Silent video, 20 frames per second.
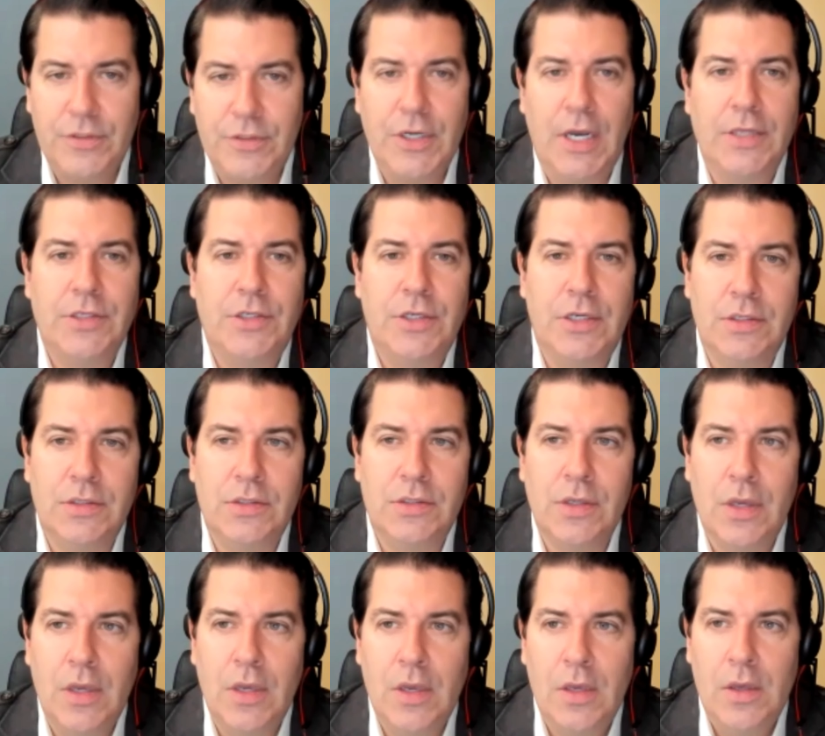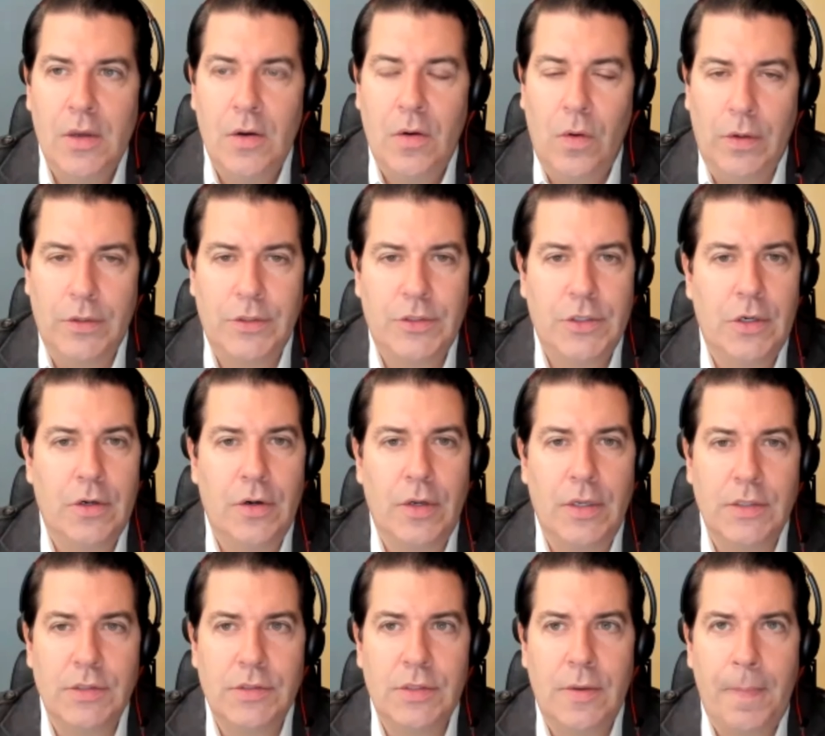judges or
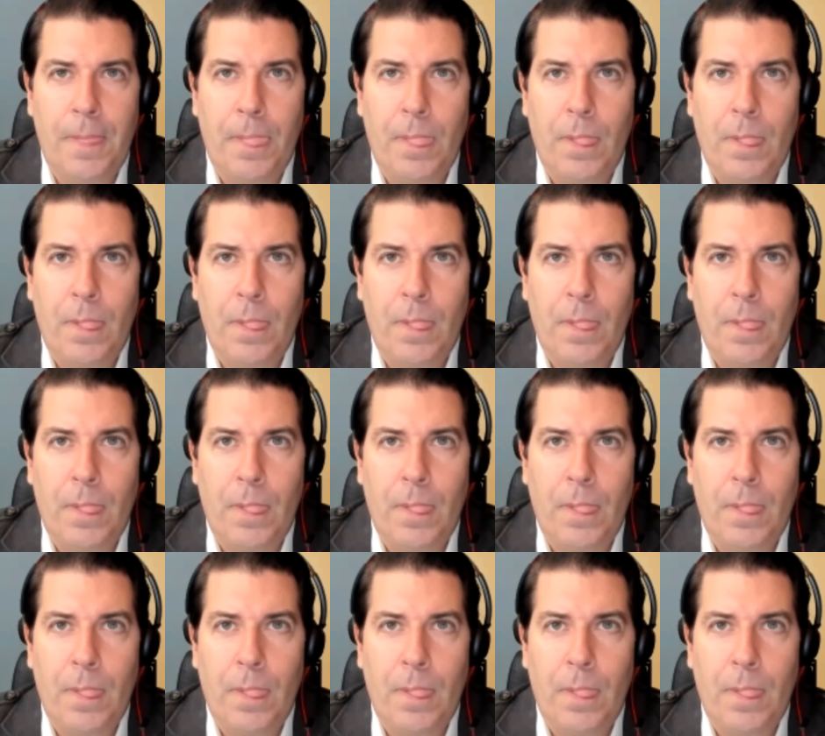juries,